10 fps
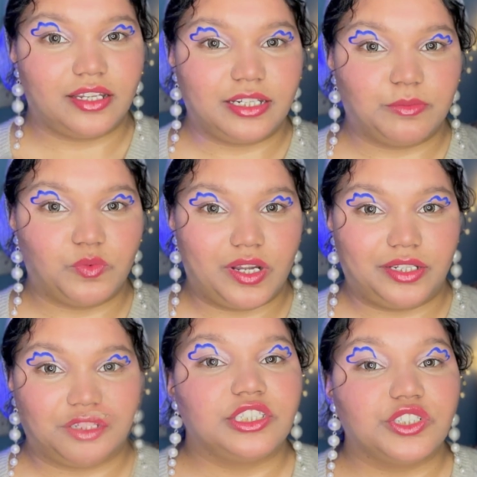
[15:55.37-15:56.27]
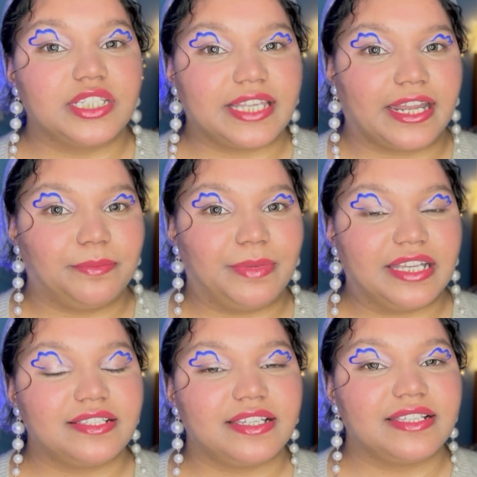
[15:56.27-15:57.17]
Number 1. Your second
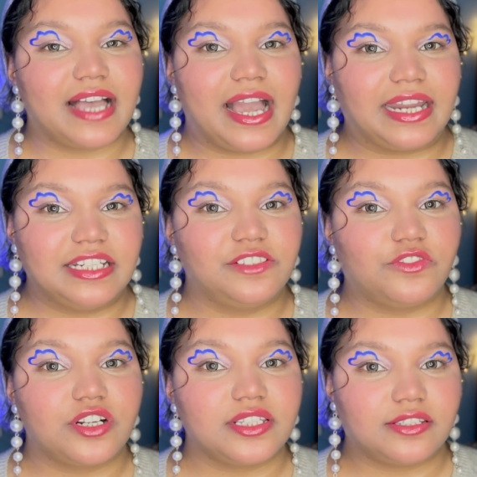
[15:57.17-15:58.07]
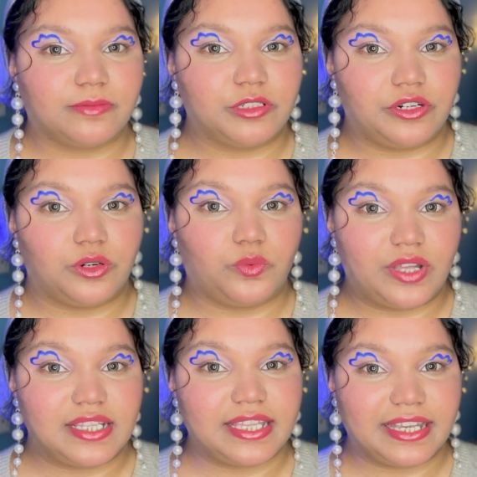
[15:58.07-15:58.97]
base is ideal for summer
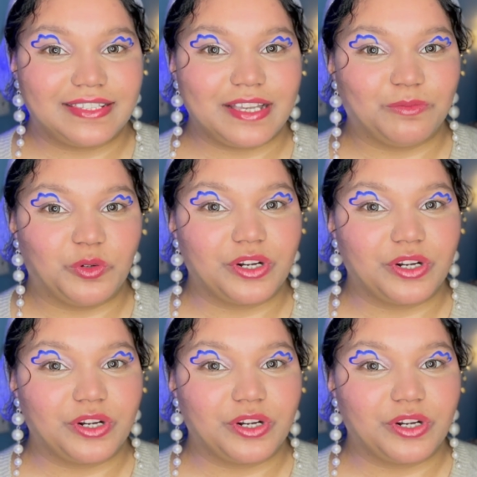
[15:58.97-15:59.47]
when things are more